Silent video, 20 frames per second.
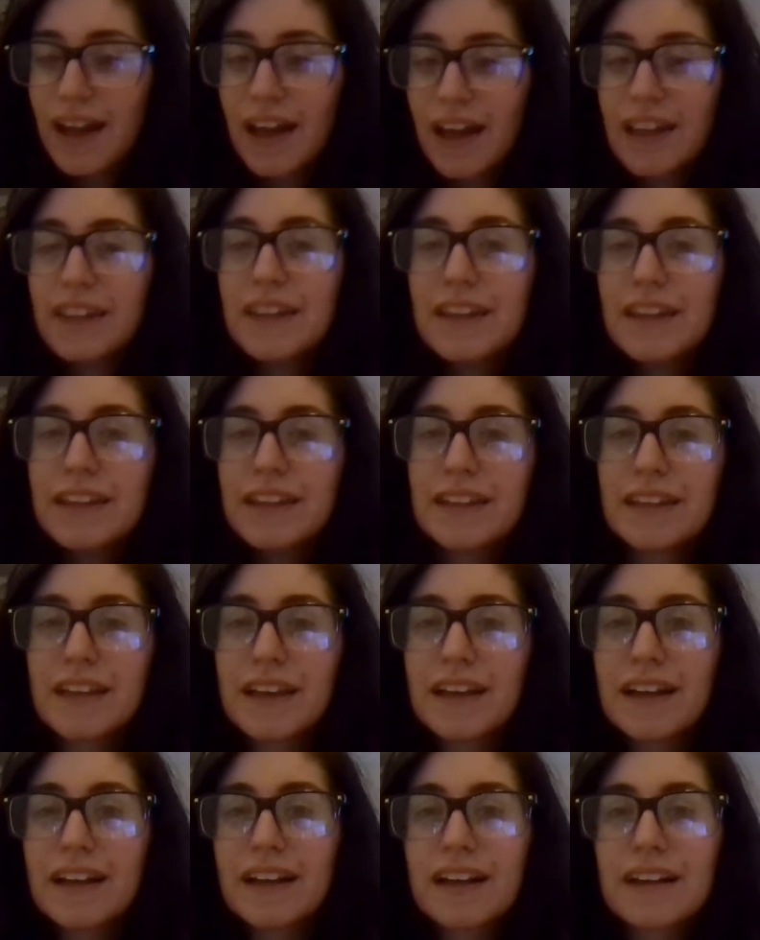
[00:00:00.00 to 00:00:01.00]
And
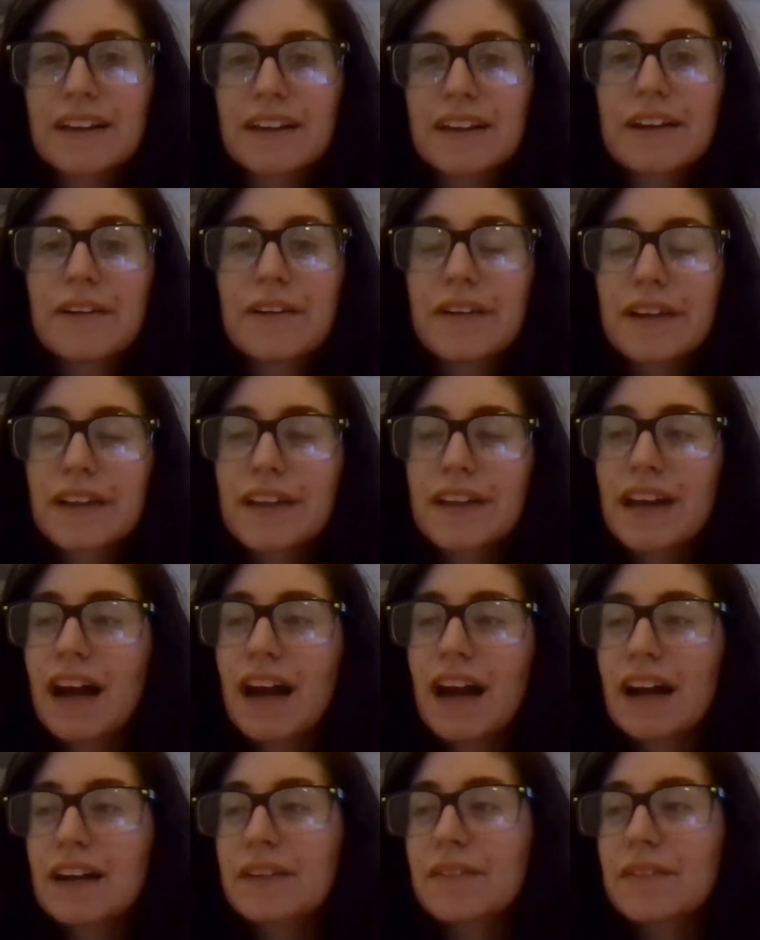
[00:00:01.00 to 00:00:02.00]
then going
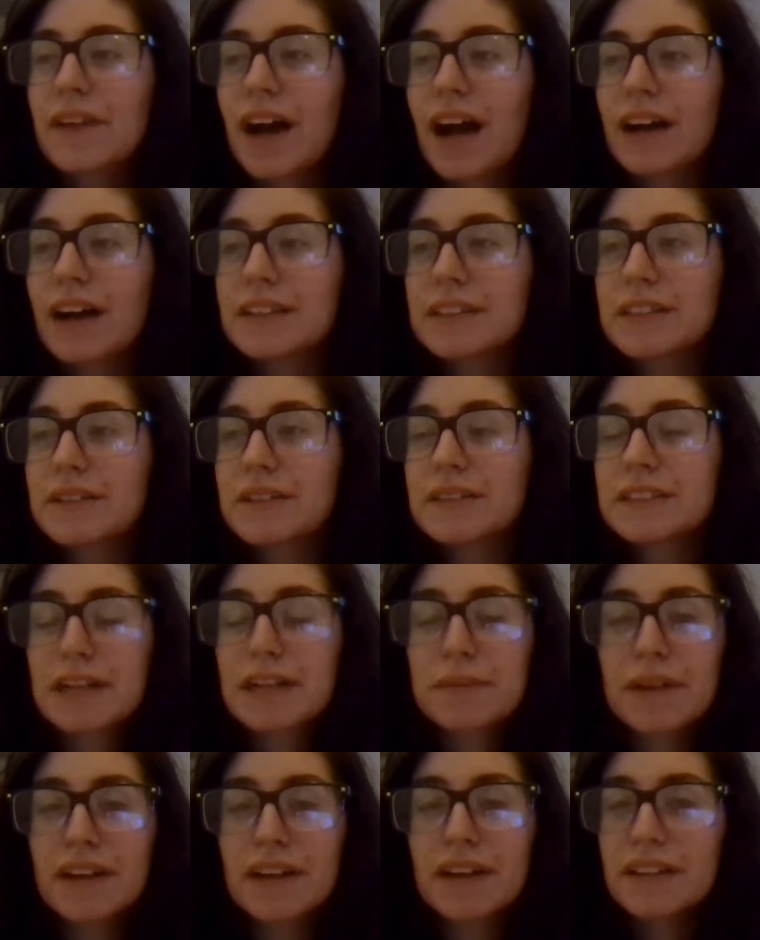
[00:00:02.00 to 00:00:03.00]
along, as I was
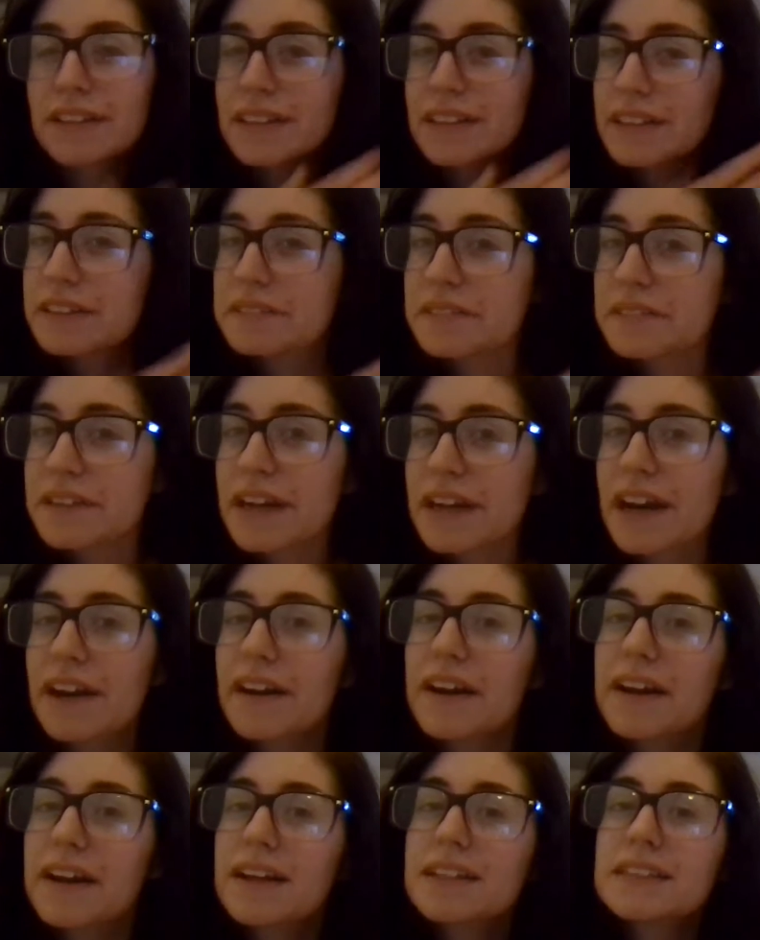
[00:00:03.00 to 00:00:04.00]
talking about the different
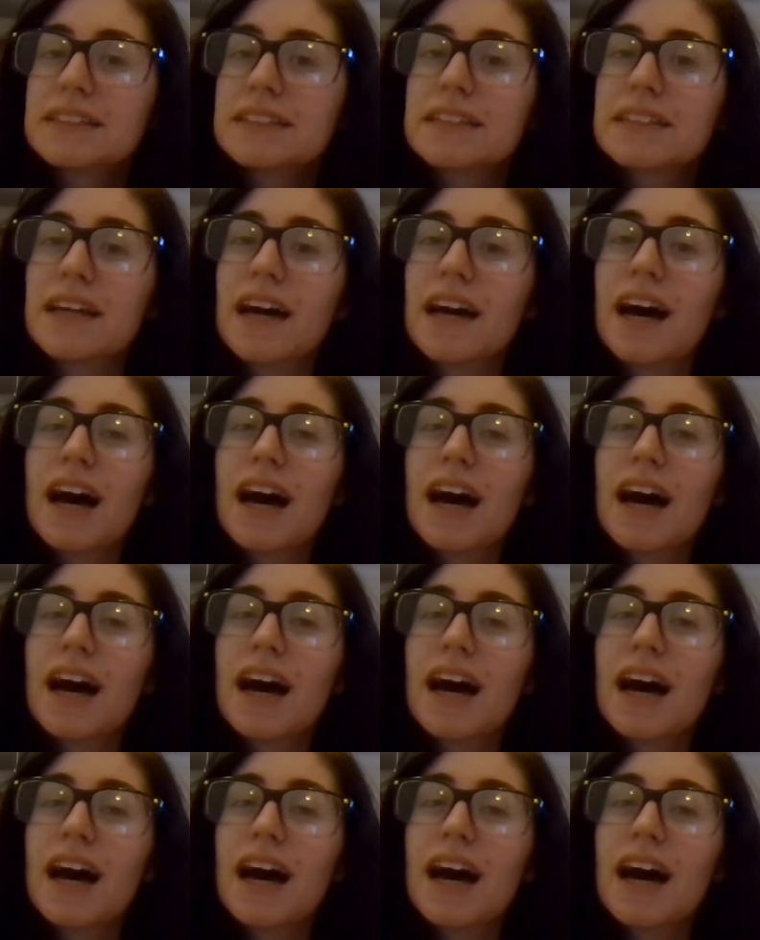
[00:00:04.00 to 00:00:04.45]
areas,